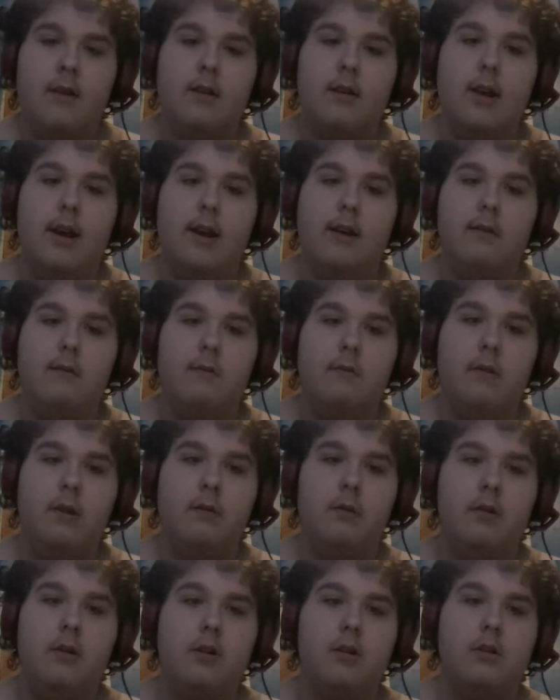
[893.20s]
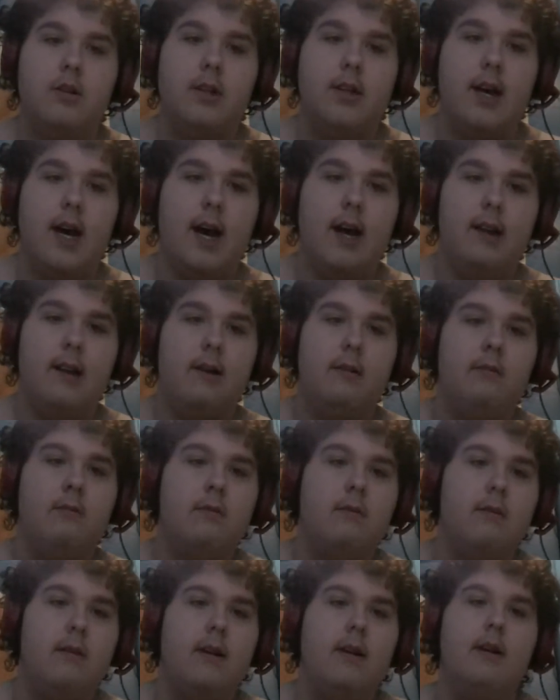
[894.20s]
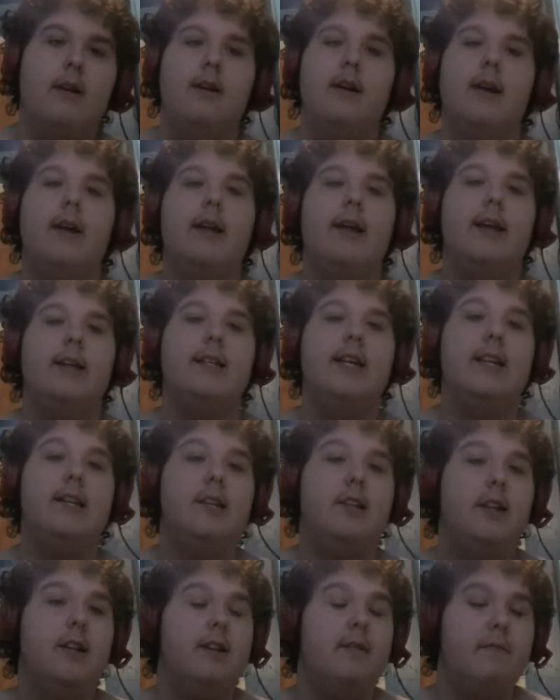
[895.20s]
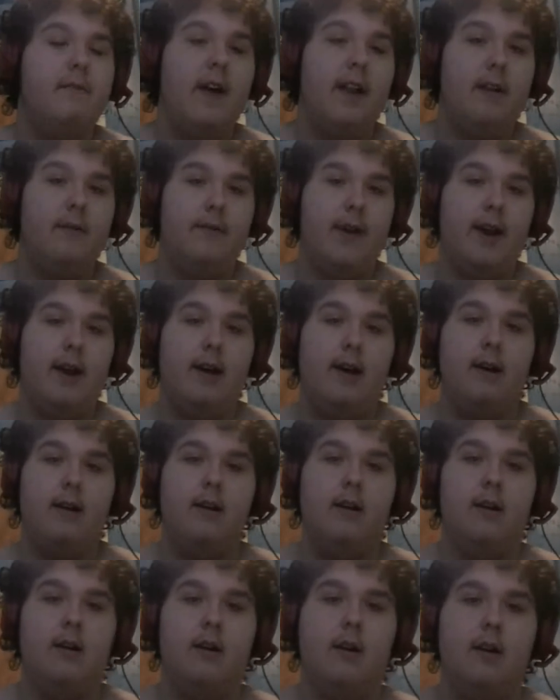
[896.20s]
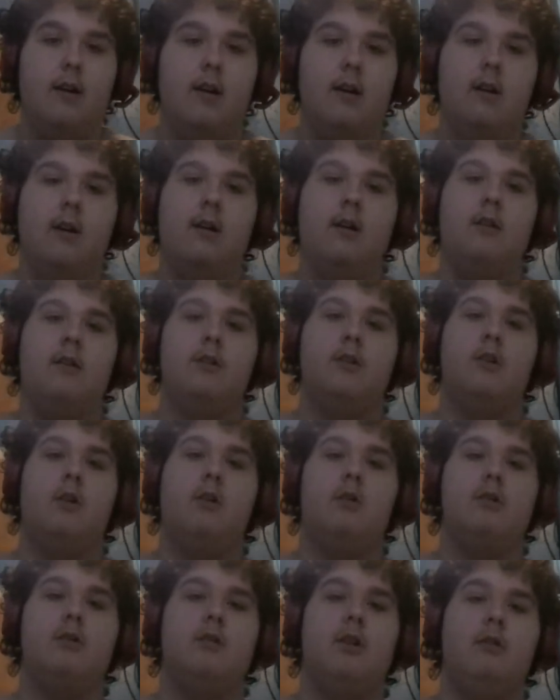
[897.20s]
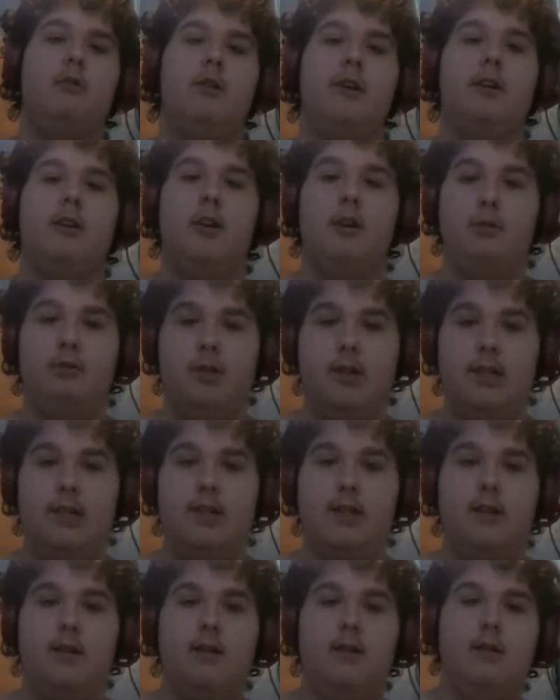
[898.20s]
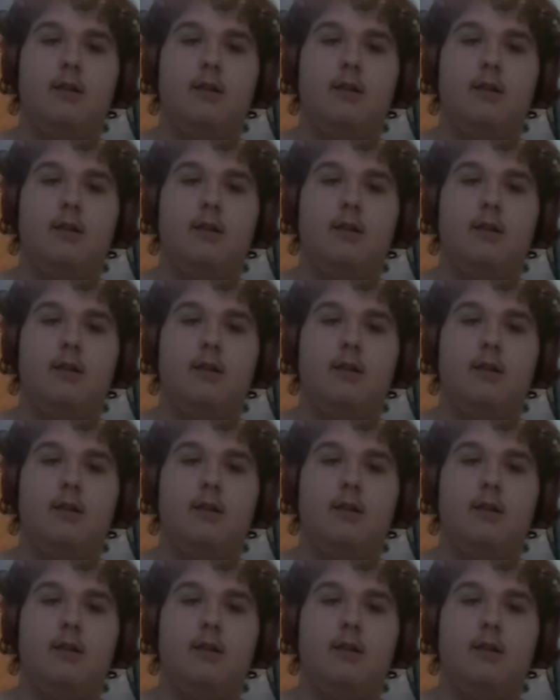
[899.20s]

Then we will cut to Kylo. He has entered the elevator. The door slowly closes.